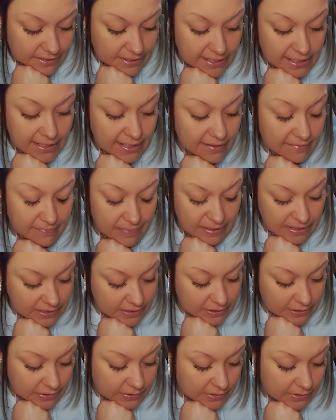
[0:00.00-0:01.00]
King of
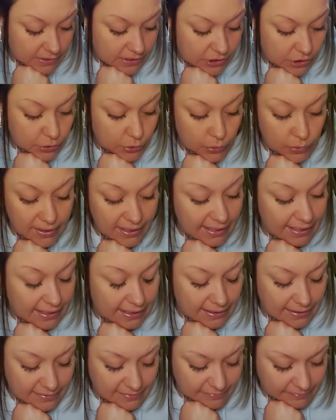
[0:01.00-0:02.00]
Pentacles,
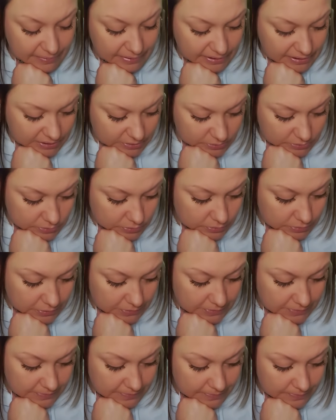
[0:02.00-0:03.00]
Queen of
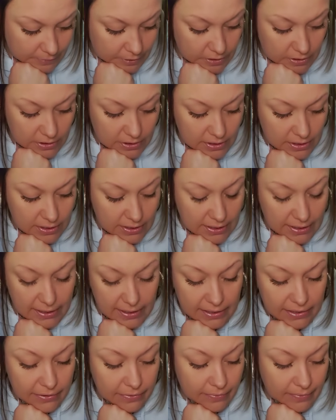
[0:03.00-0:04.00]
Pentacles.
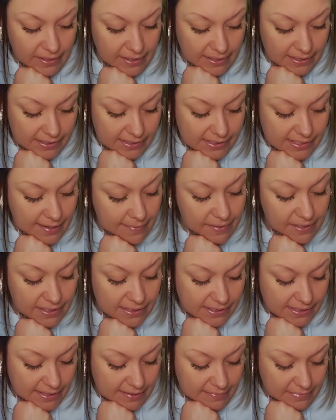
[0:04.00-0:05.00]
Either way,
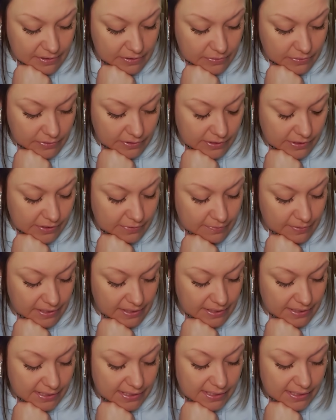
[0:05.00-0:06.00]
somebody's coming towards you,
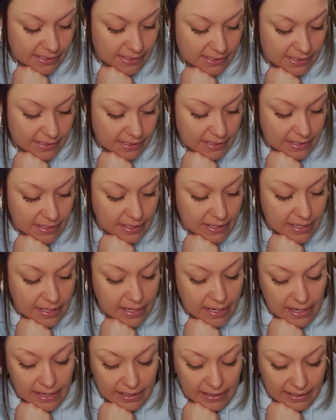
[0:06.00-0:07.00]
Pisces.
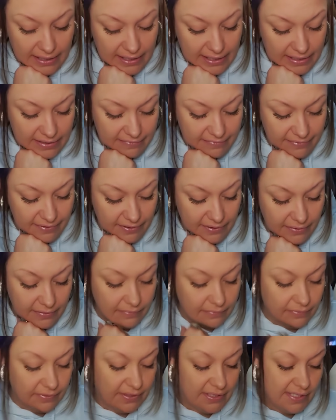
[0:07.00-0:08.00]
I kind of
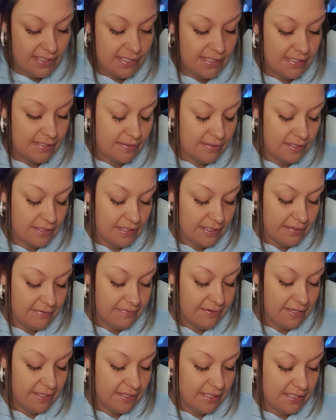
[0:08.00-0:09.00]
feel this is
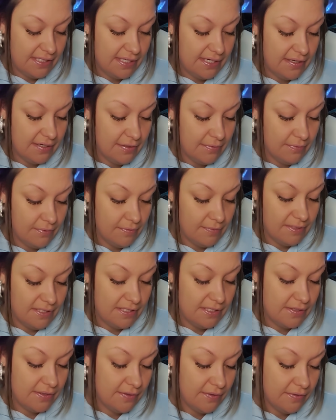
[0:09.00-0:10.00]
clarifying this younger
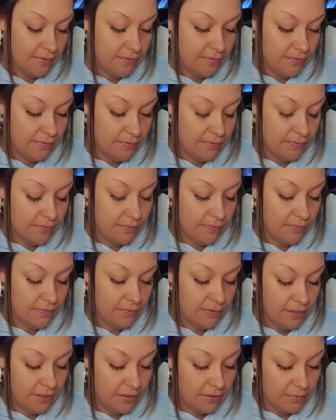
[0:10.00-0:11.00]
woman. So,
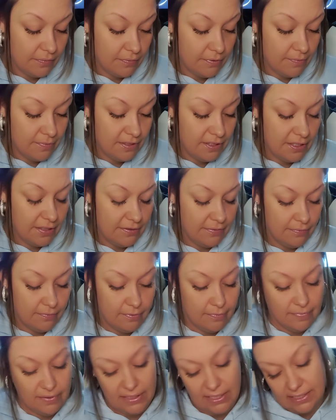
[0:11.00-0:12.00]
younger woman, other
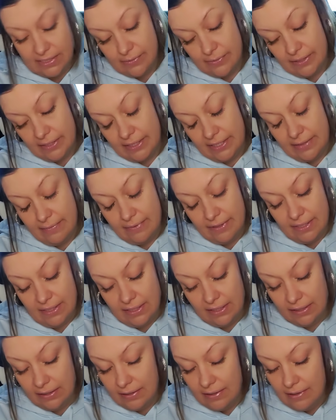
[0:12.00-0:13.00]
woman, that's what I keep
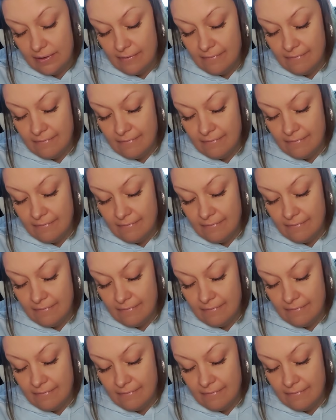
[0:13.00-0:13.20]
getting.